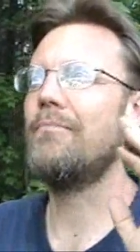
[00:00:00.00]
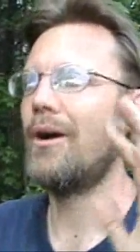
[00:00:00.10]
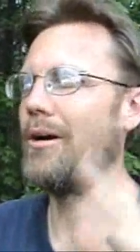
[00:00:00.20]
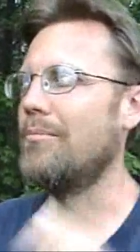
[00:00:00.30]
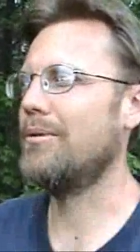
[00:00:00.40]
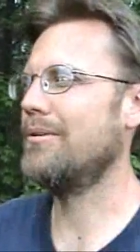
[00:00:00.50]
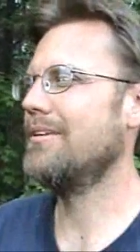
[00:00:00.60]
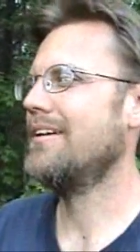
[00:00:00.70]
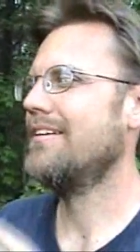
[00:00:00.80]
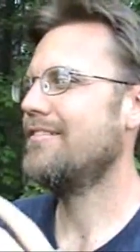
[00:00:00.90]

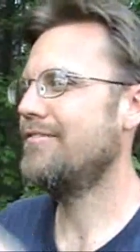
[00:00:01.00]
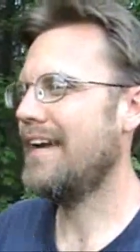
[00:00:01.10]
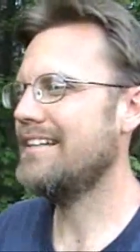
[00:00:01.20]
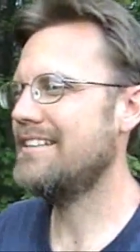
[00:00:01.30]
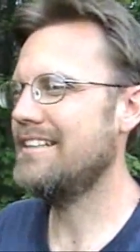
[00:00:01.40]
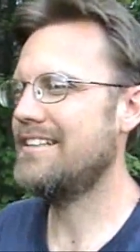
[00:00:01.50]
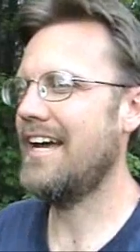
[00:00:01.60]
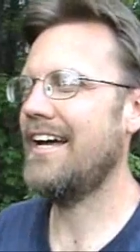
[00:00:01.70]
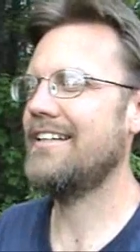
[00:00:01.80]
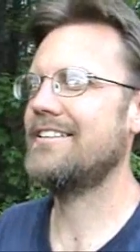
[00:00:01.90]
marble, fancy
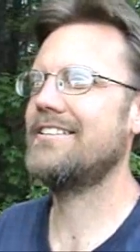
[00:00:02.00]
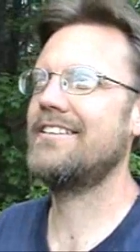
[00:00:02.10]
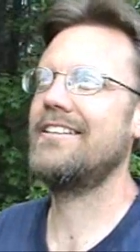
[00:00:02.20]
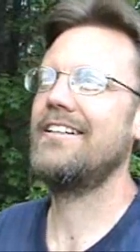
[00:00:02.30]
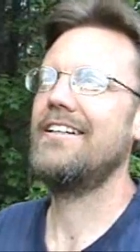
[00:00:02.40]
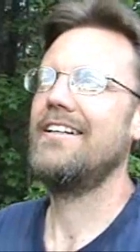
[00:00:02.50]
desks,